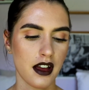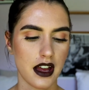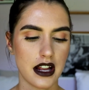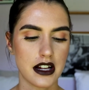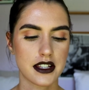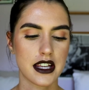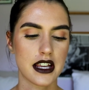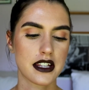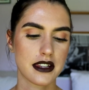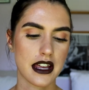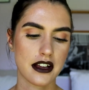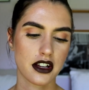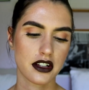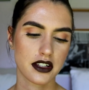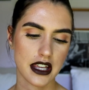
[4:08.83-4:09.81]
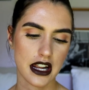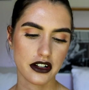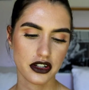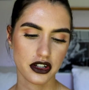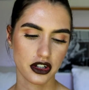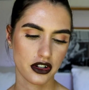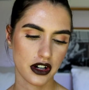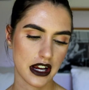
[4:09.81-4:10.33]
and it says they set out
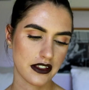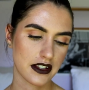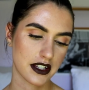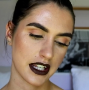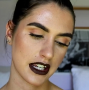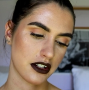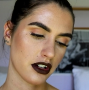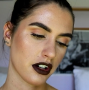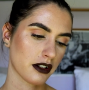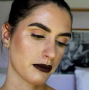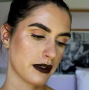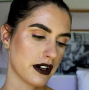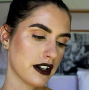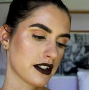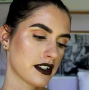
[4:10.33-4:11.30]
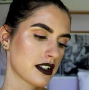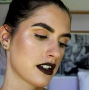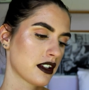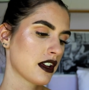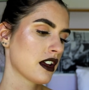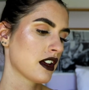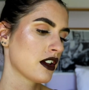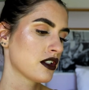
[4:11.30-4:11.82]
to create this detox mask
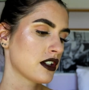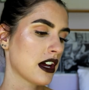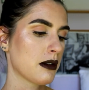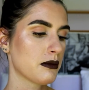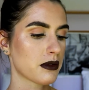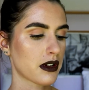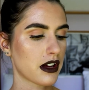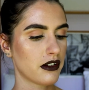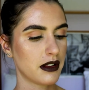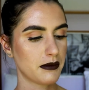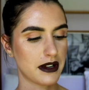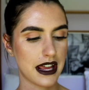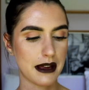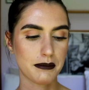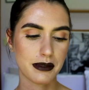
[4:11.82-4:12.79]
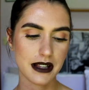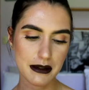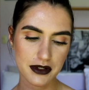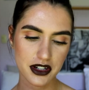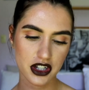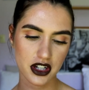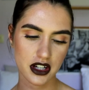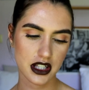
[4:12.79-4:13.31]
to help eliminate
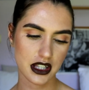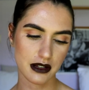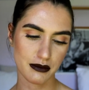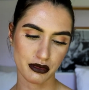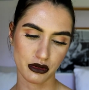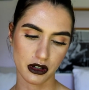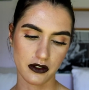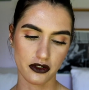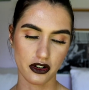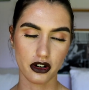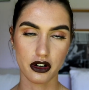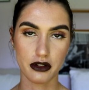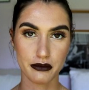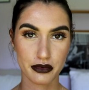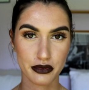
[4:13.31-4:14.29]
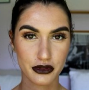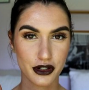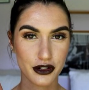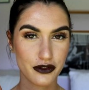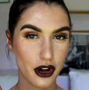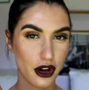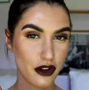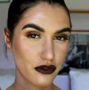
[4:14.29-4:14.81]
blemishes, improve,
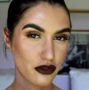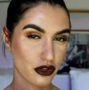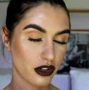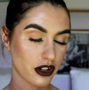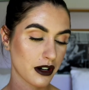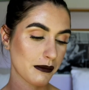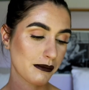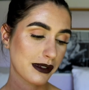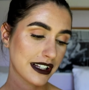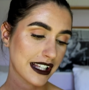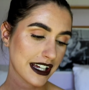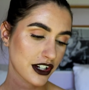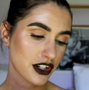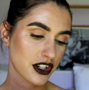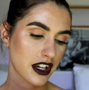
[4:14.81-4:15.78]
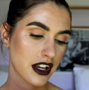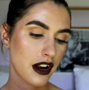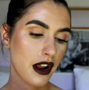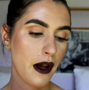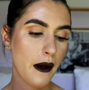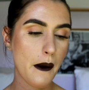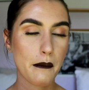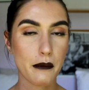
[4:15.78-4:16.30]
improve overall complexion,
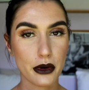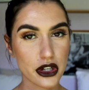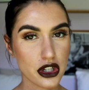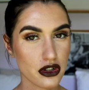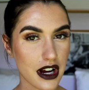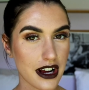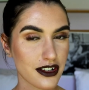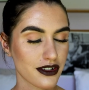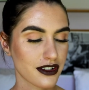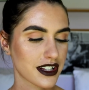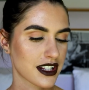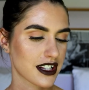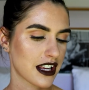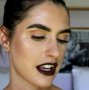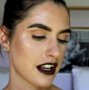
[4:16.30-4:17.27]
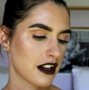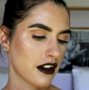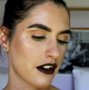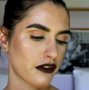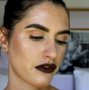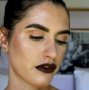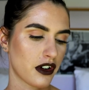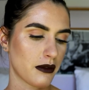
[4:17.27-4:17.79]
moisturize your skin
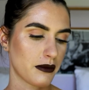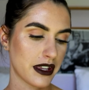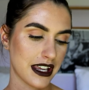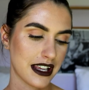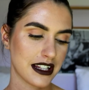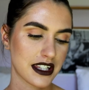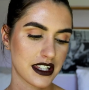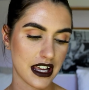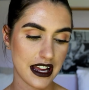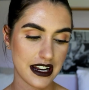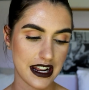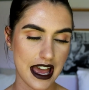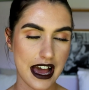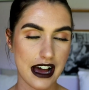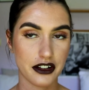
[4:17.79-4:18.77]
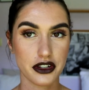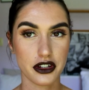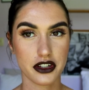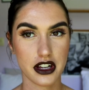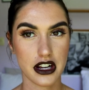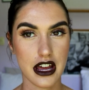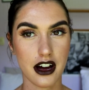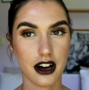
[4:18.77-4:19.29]
from the inside out. So
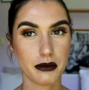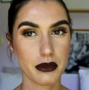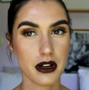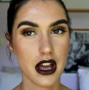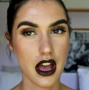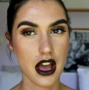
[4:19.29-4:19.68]
it's going to help